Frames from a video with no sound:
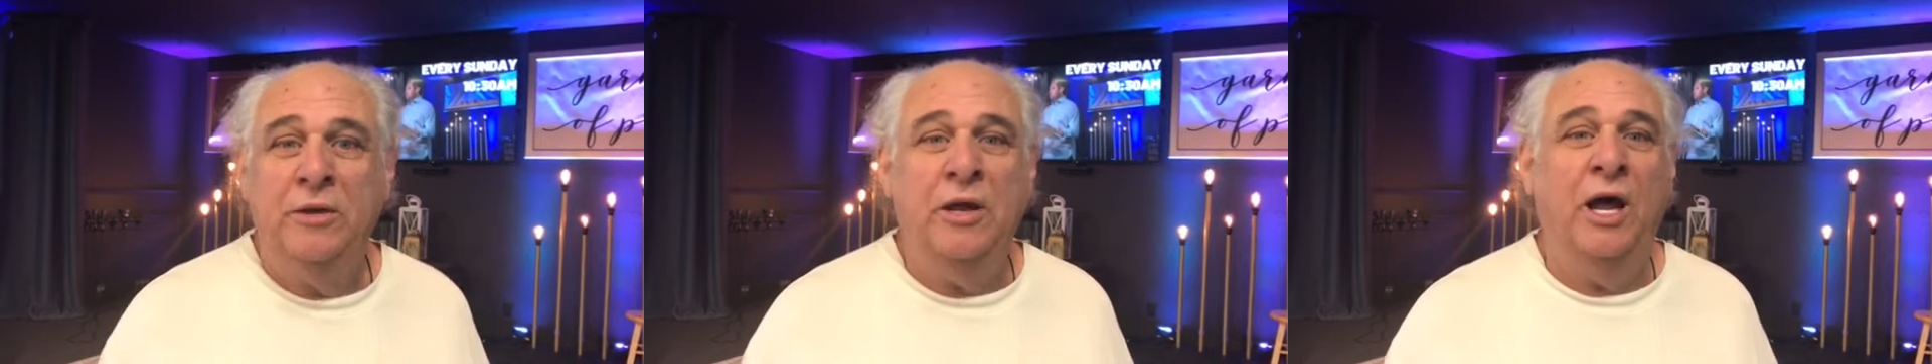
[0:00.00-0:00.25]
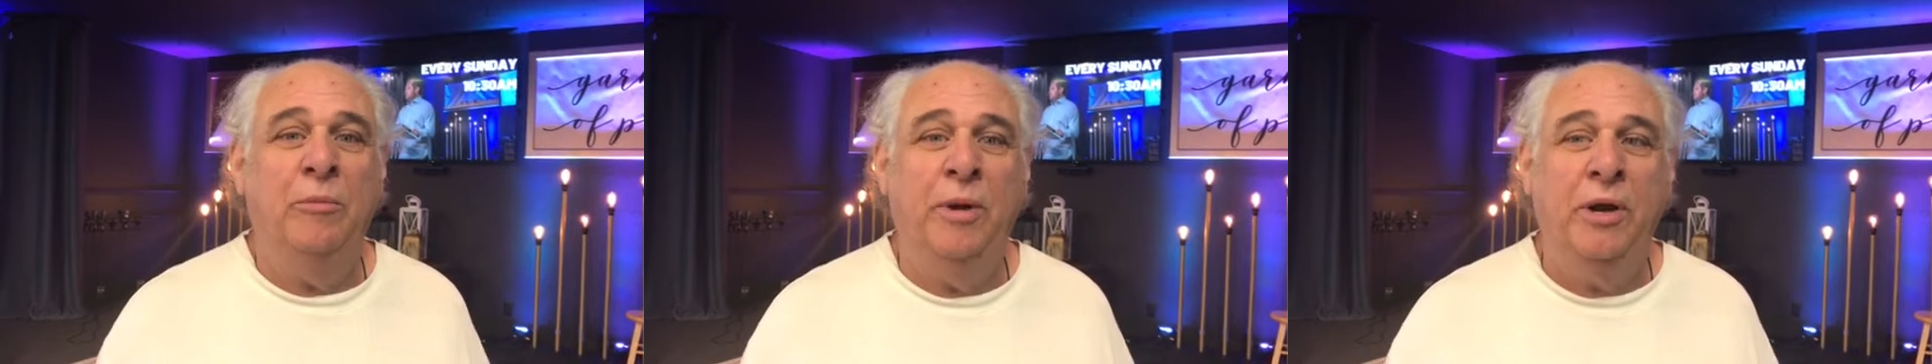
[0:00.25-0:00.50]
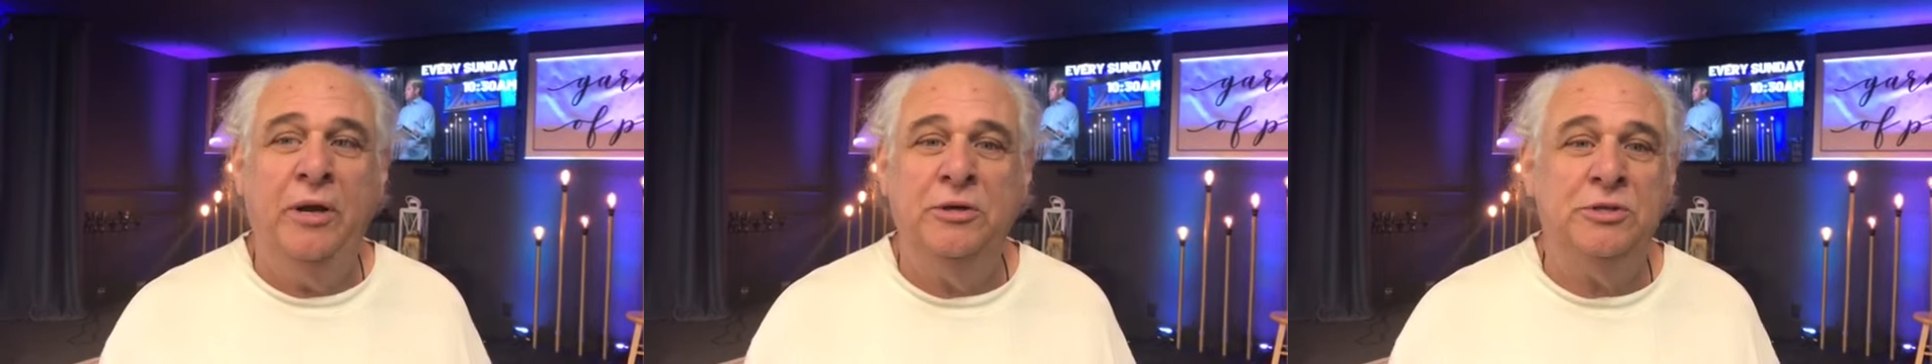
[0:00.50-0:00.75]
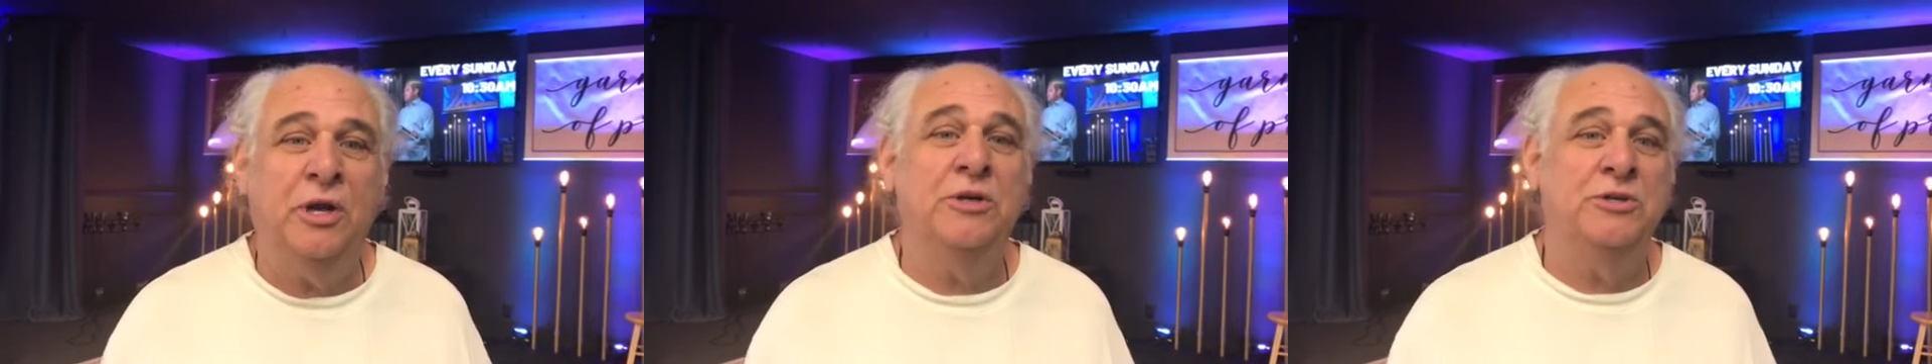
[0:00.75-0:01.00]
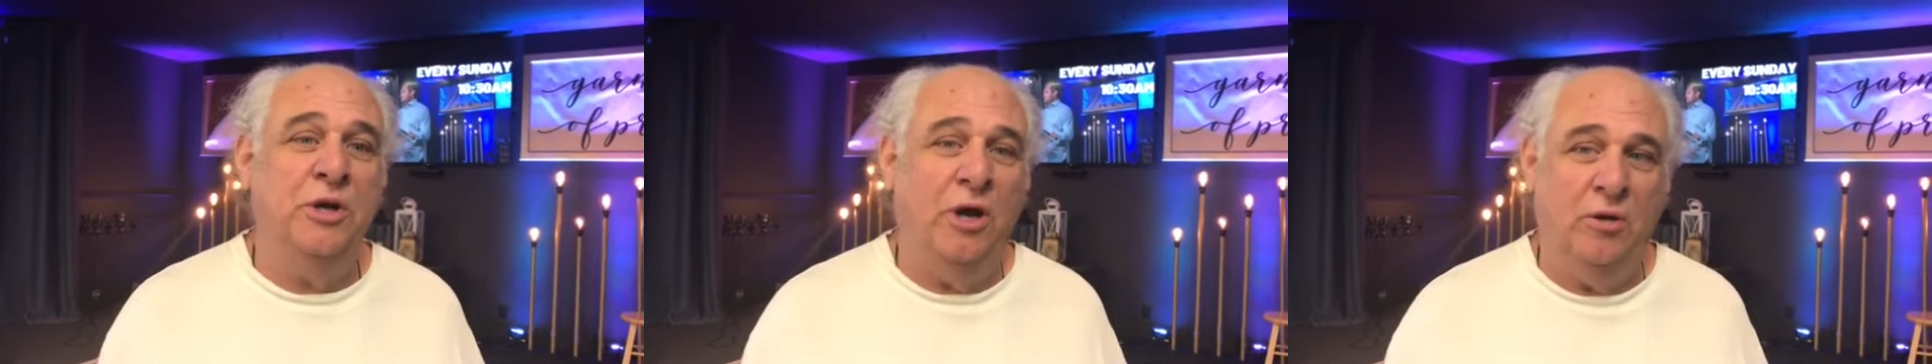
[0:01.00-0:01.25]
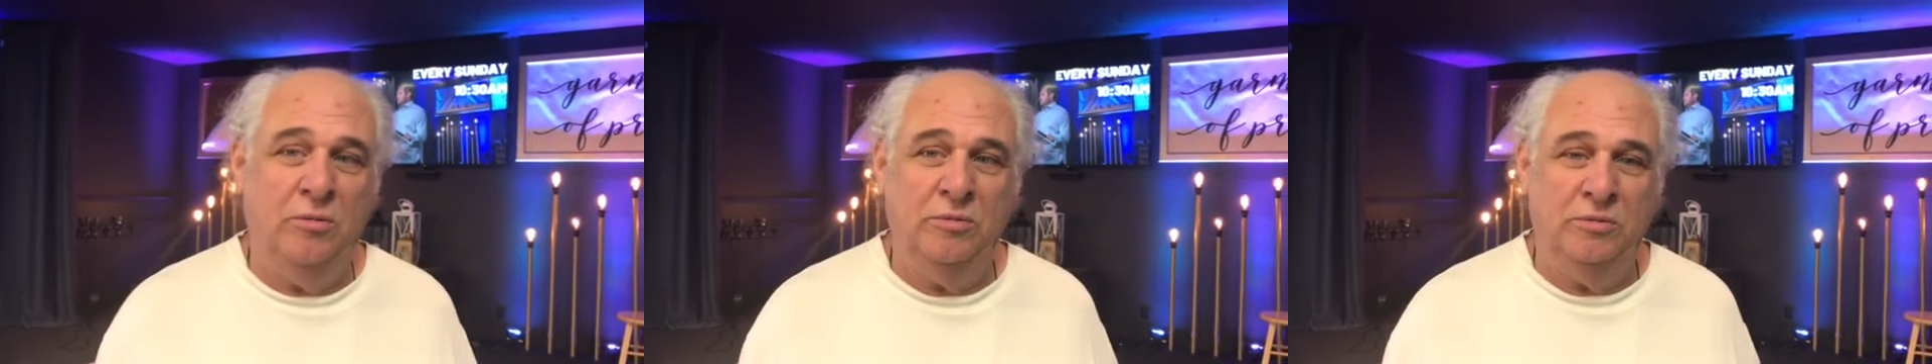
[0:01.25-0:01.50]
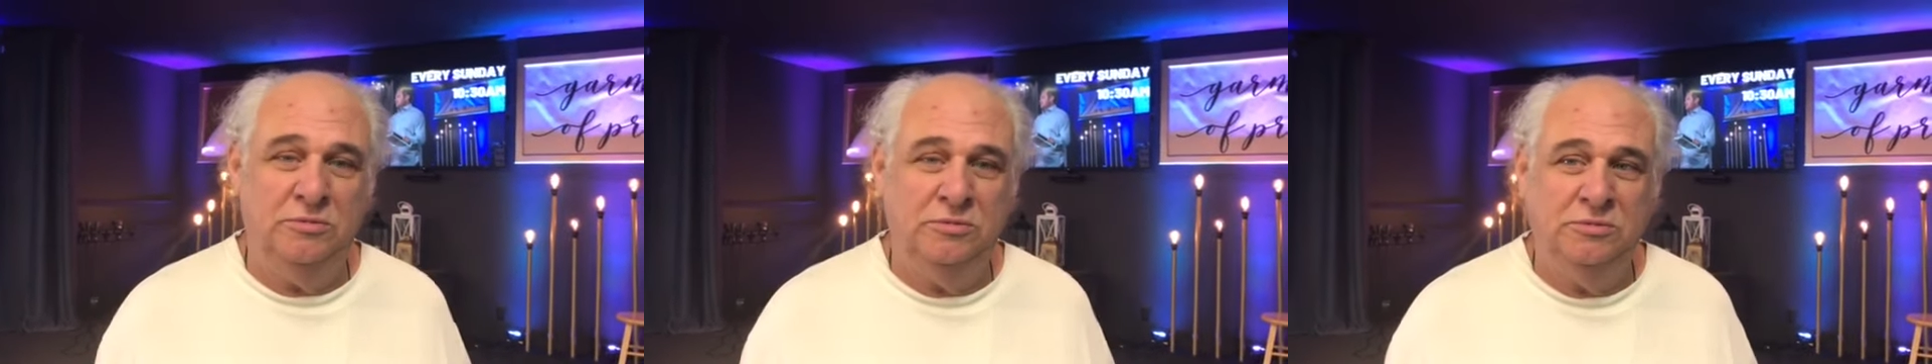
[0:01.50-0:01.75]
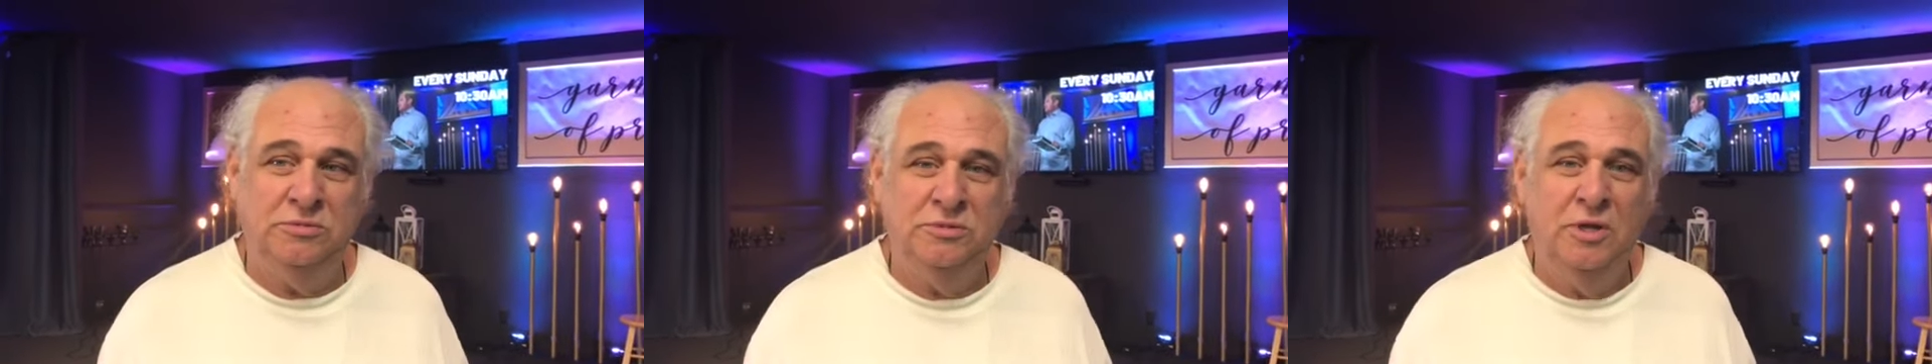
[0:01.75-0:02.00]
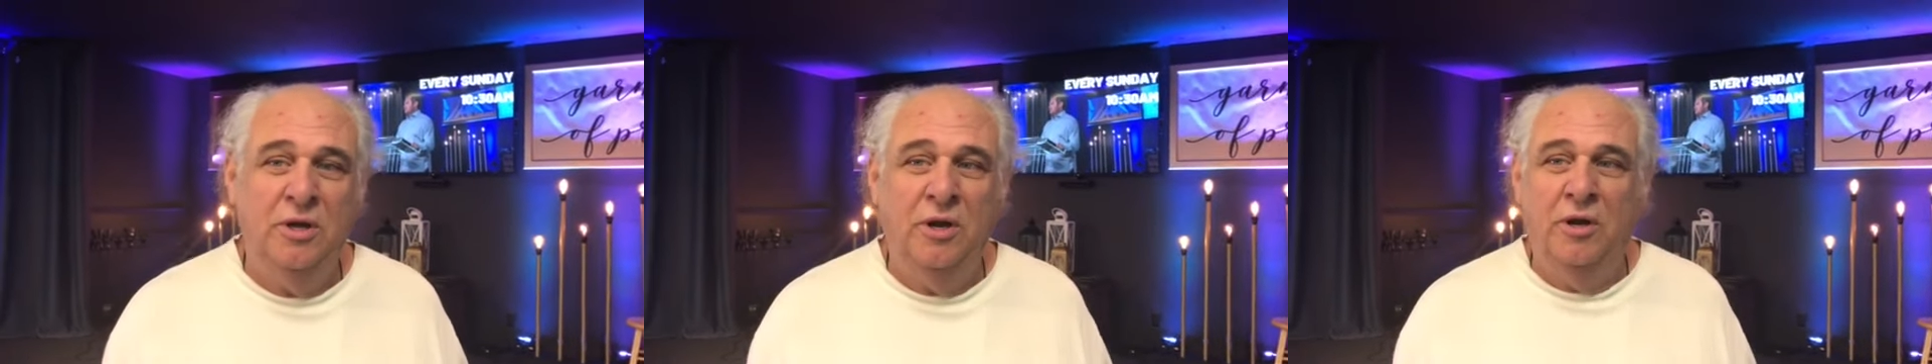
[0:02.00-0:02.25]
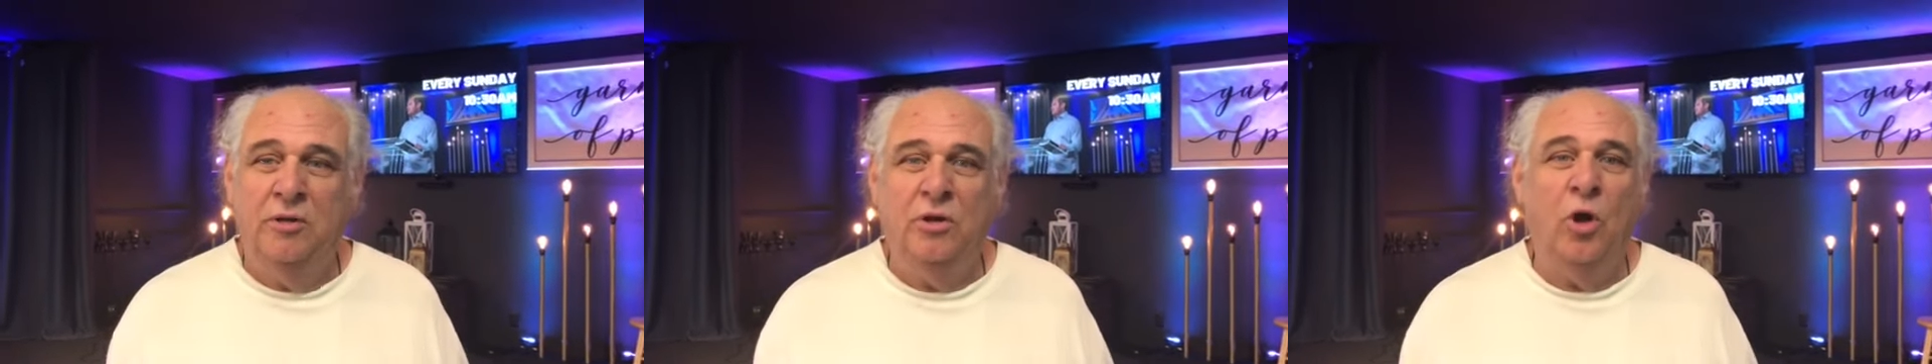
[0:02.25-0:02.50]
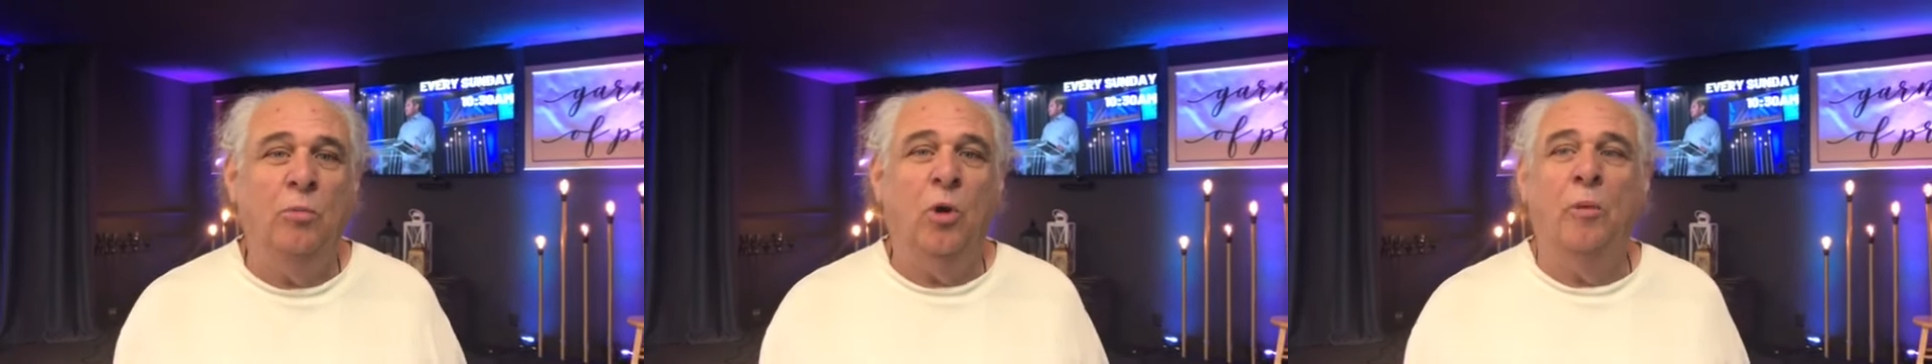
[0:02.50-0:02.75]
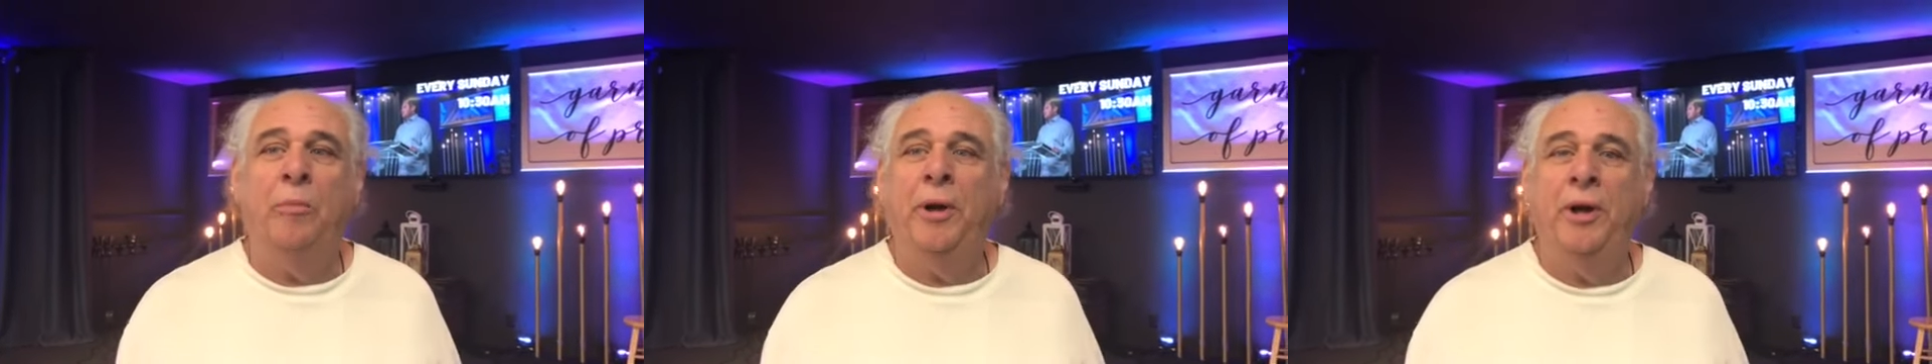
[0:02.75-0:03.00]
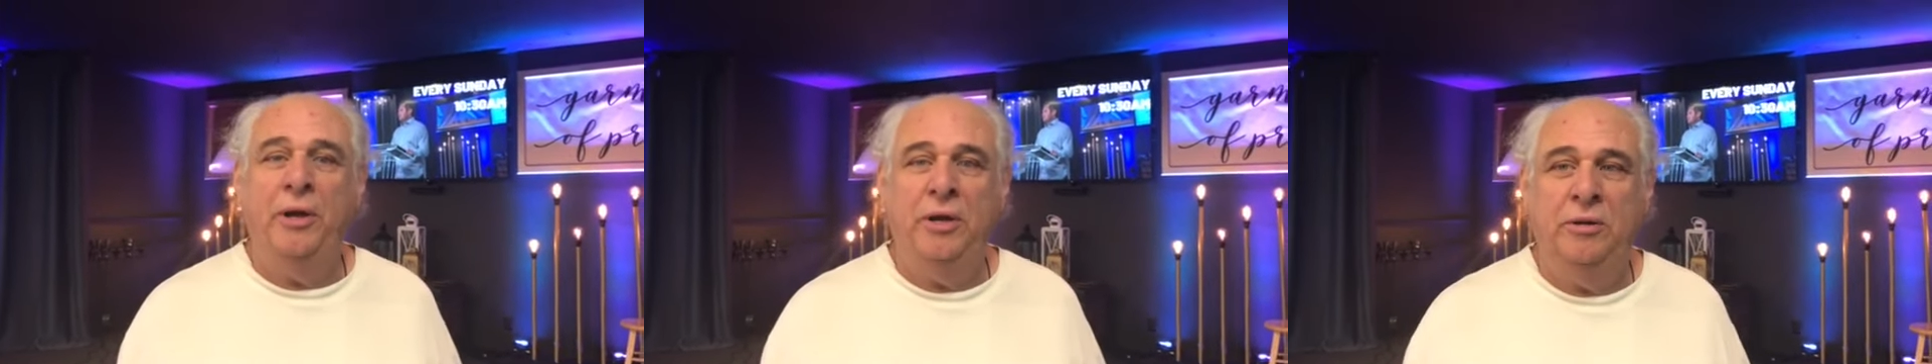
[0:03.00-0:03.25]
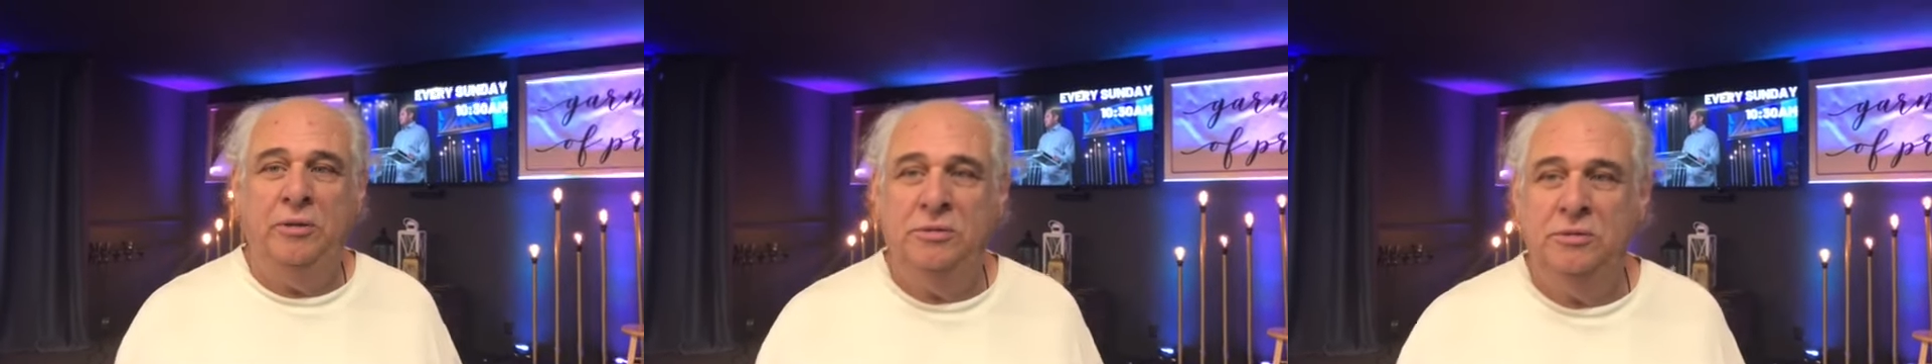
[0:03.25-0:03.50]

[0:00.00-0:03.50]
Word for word: Diabetes is gone. Amen. No more pain.